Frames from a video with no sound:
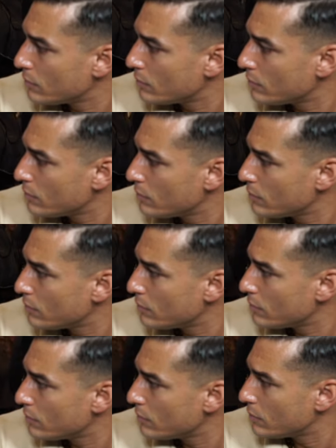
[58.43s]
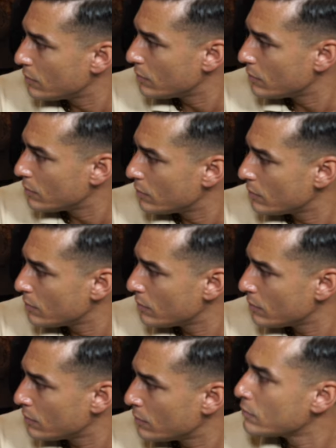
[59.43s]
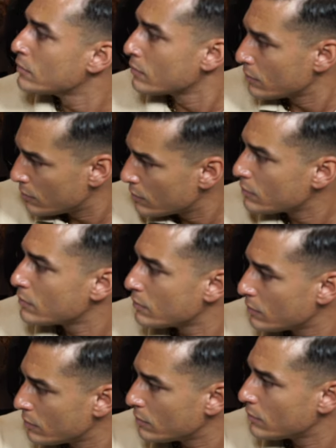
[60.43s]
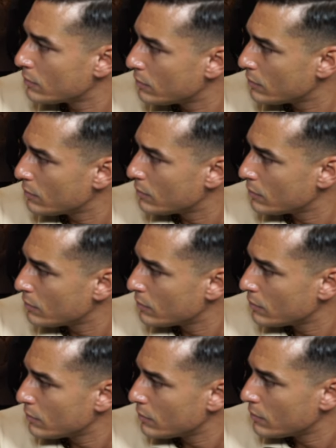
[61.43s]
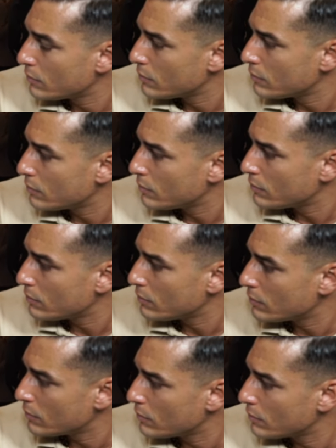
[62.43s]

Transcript: (not speaking)